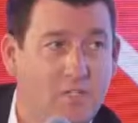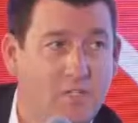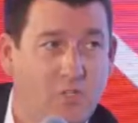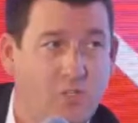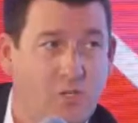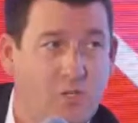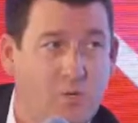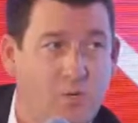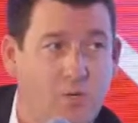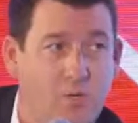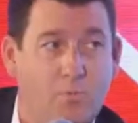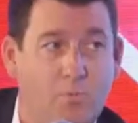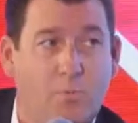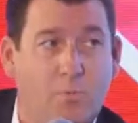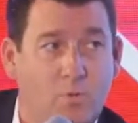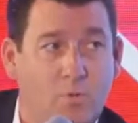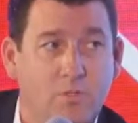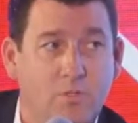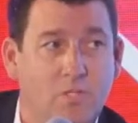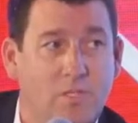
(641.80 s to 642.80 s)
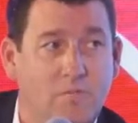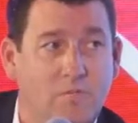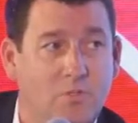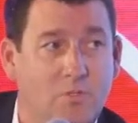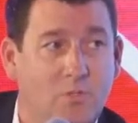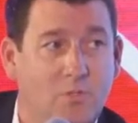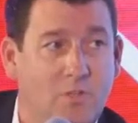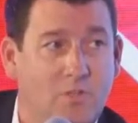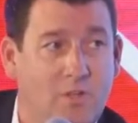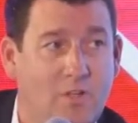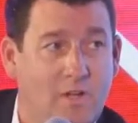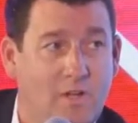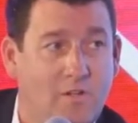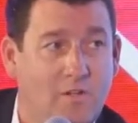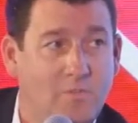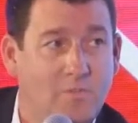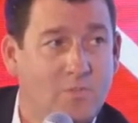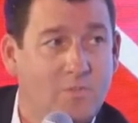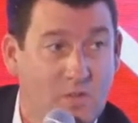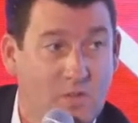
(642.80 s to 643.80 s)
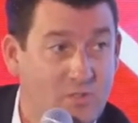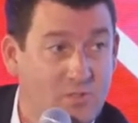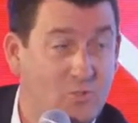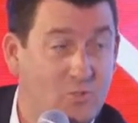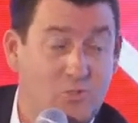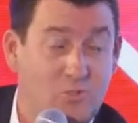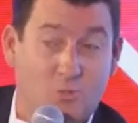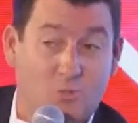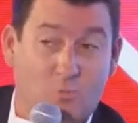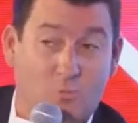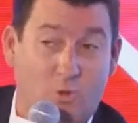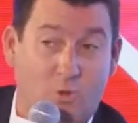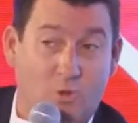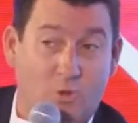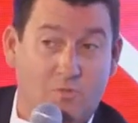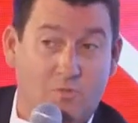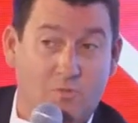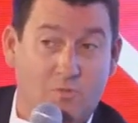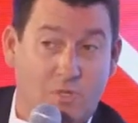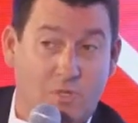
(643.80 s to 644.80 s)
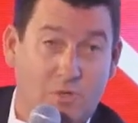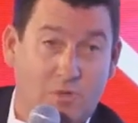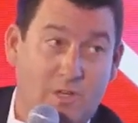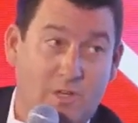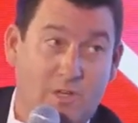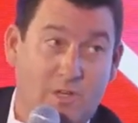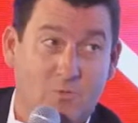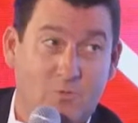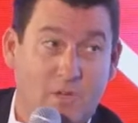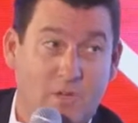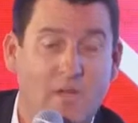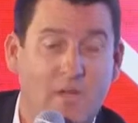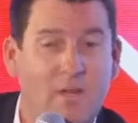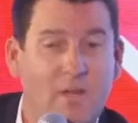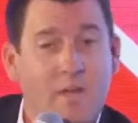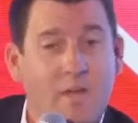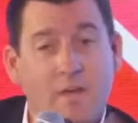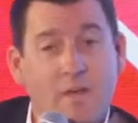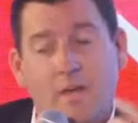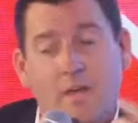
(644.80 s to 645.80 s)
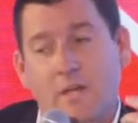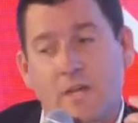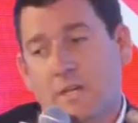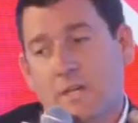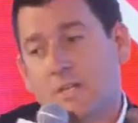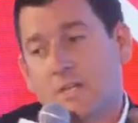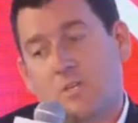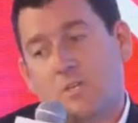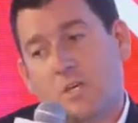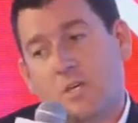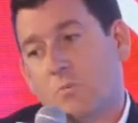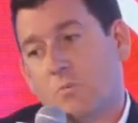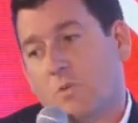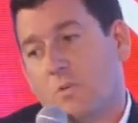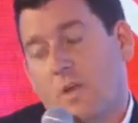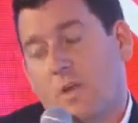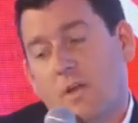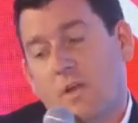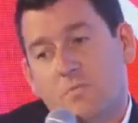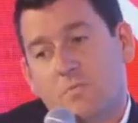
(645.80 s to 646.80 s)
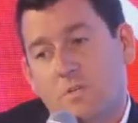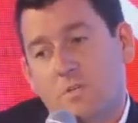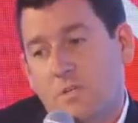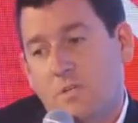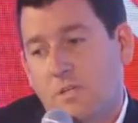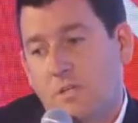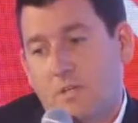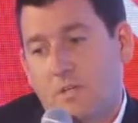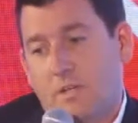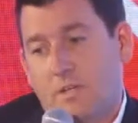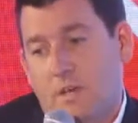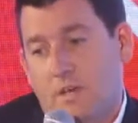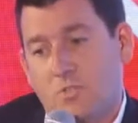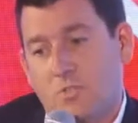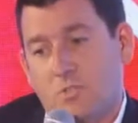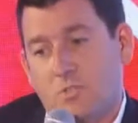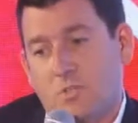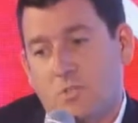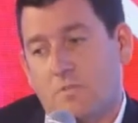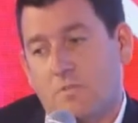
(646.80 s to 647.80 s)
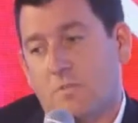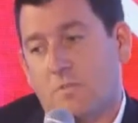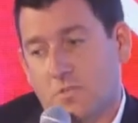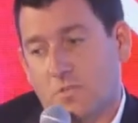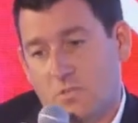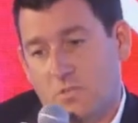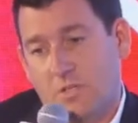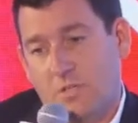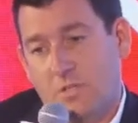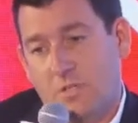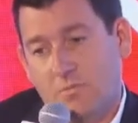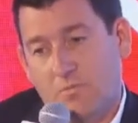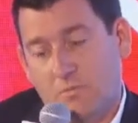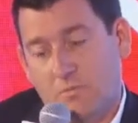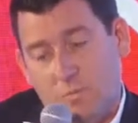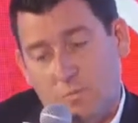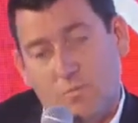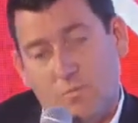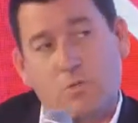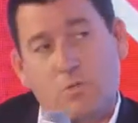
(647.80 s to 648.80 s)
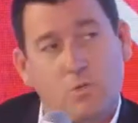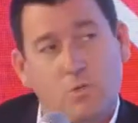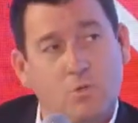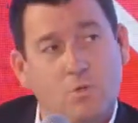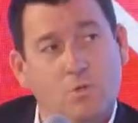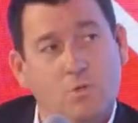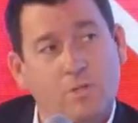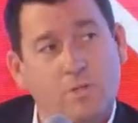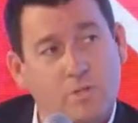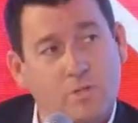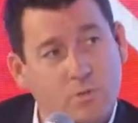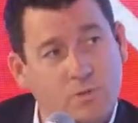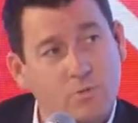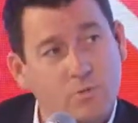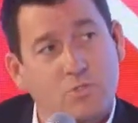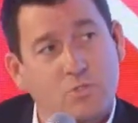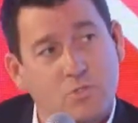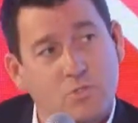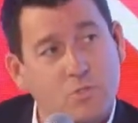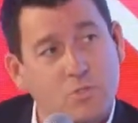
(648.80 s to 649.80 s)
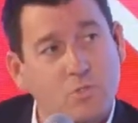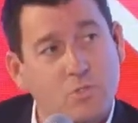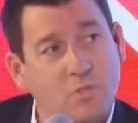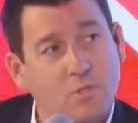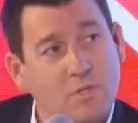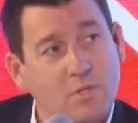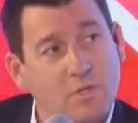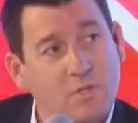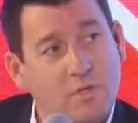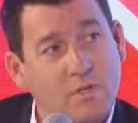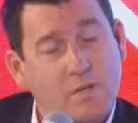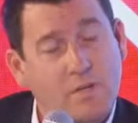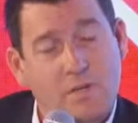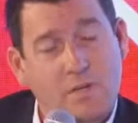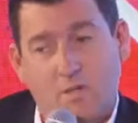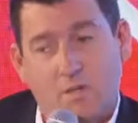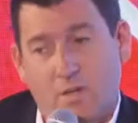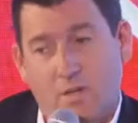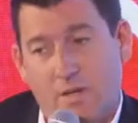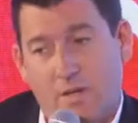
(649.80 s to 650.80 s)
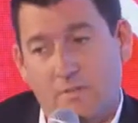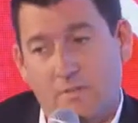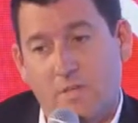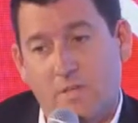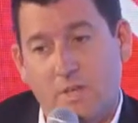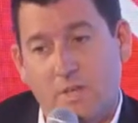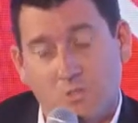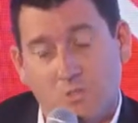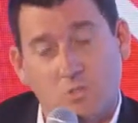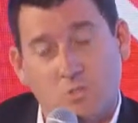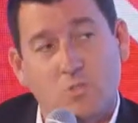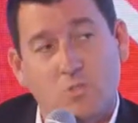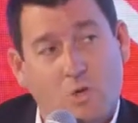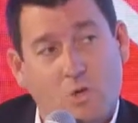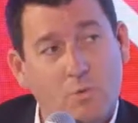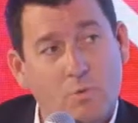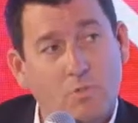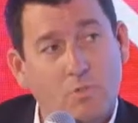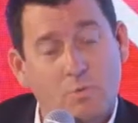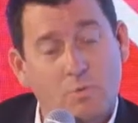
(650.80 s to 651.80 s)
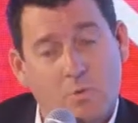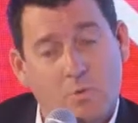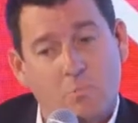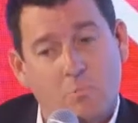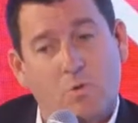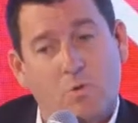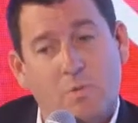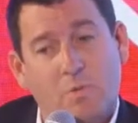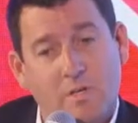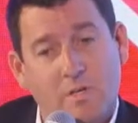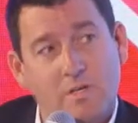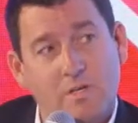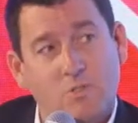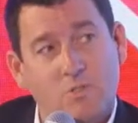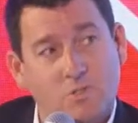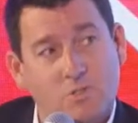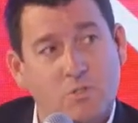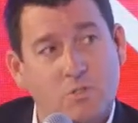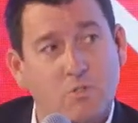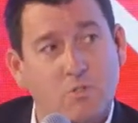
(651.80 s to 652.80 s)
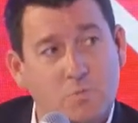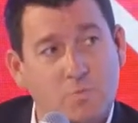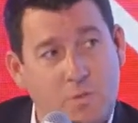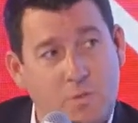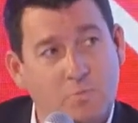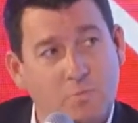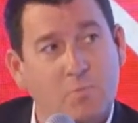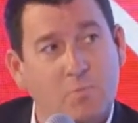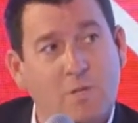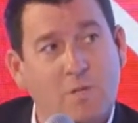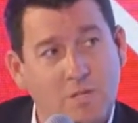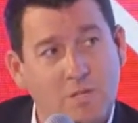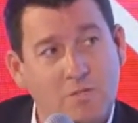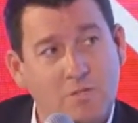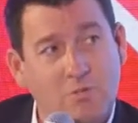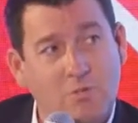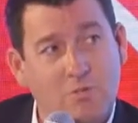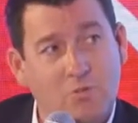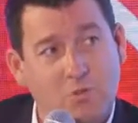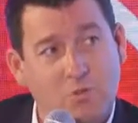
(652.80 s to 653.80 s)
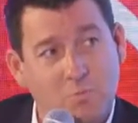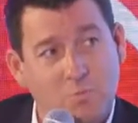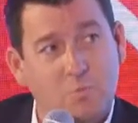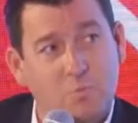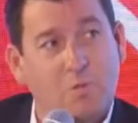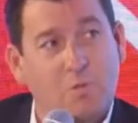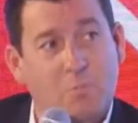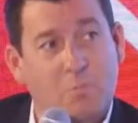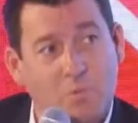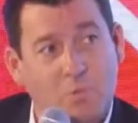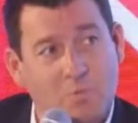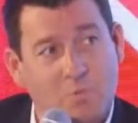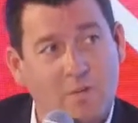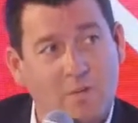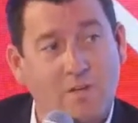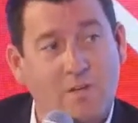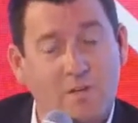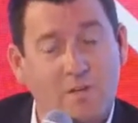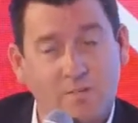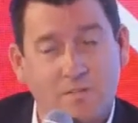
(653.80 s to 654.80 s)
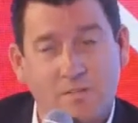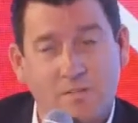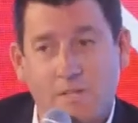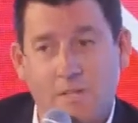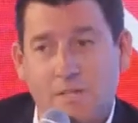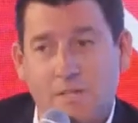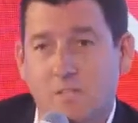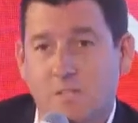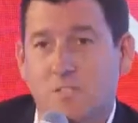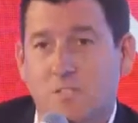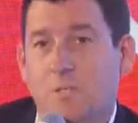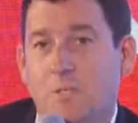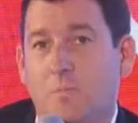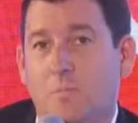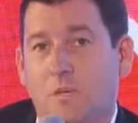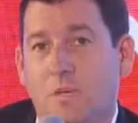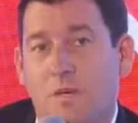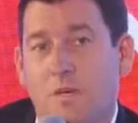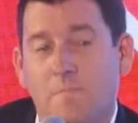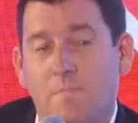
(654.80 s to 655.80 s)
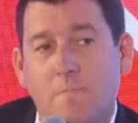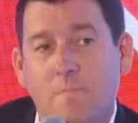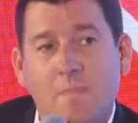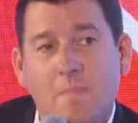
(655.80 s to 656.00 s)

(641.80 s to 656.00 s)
generate a report and give it to a client, and client should just roll over and say, okay, great. And I can tell you with every analysis I've ever seen with Google that goes to a client, the answer is always spend more money on search, spend more money on YouTube, spend more money on DBM.